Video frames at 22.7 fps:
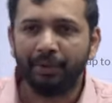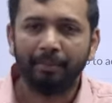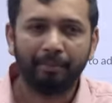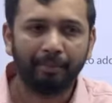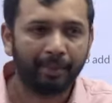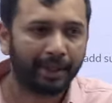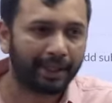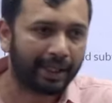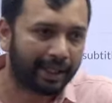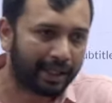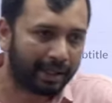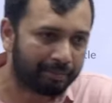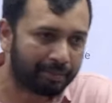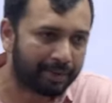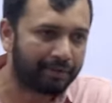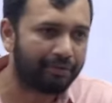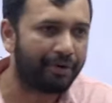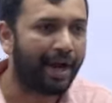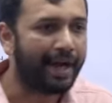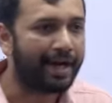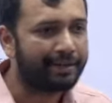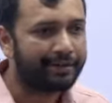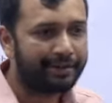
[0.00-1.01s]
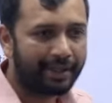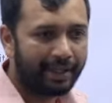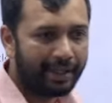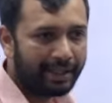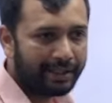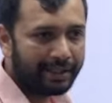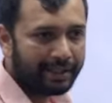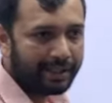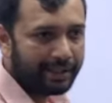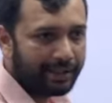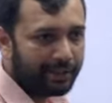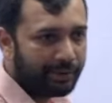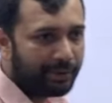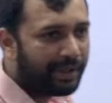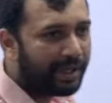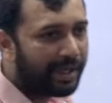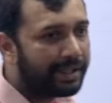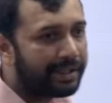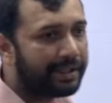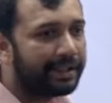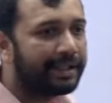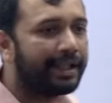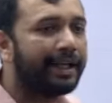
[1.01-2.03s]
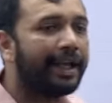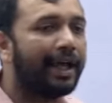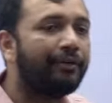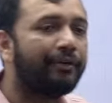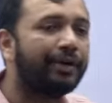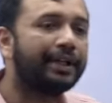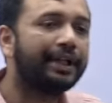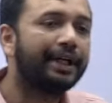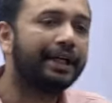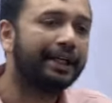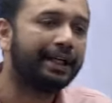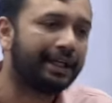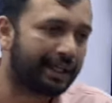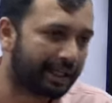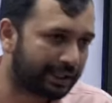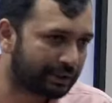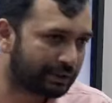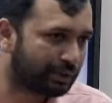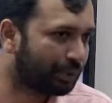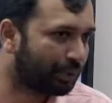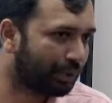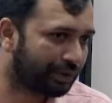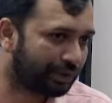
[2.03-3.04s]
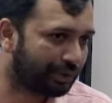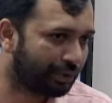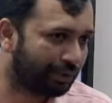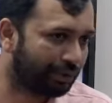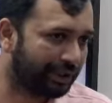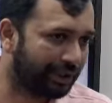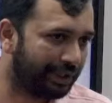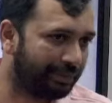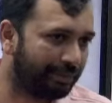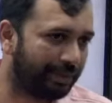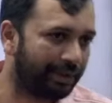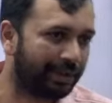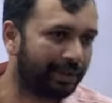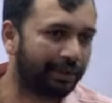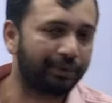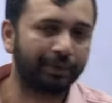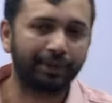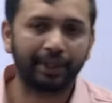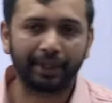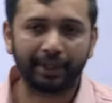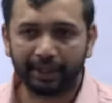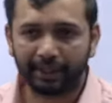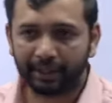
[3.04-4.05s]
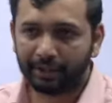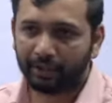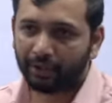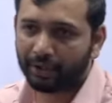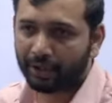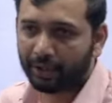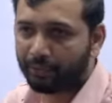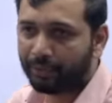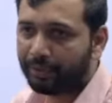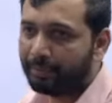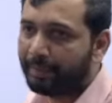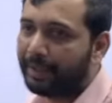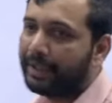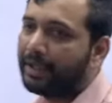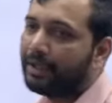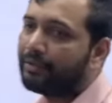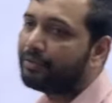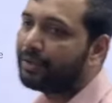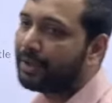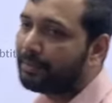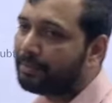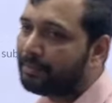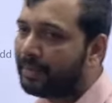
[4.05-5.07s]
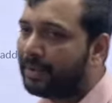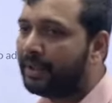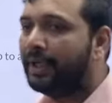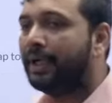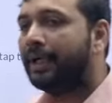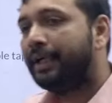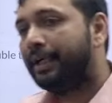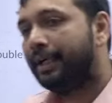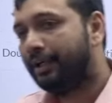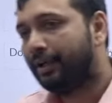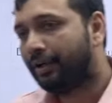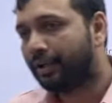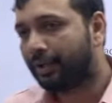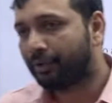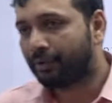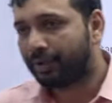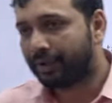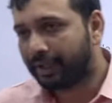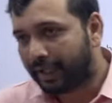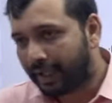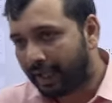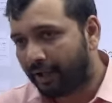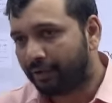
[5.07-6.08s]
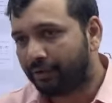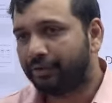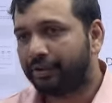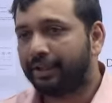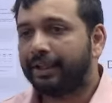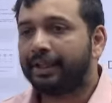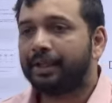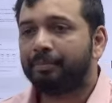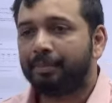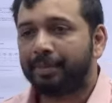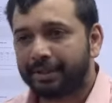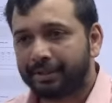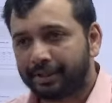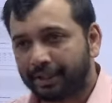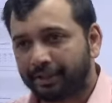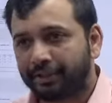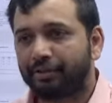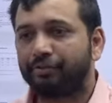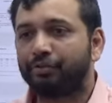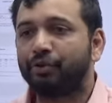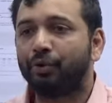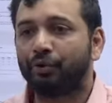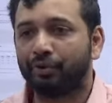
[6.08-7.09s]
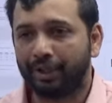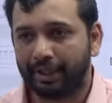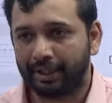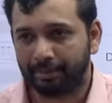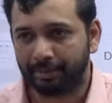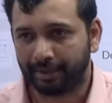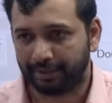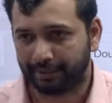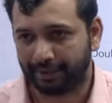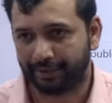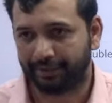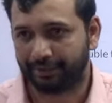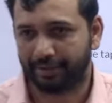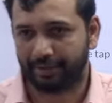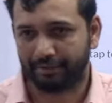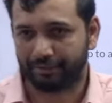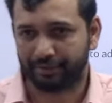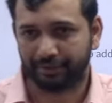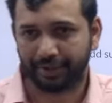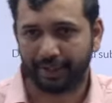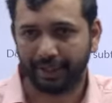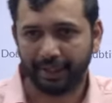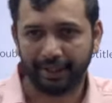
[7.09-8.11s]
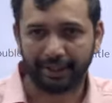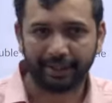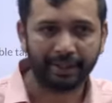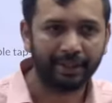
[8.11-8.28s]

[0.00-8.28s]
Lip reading: mugging up the facts related to it, rather than having the interest towards those animals. They did not even, many of them did not even have seen the pictures of those animals itself, right?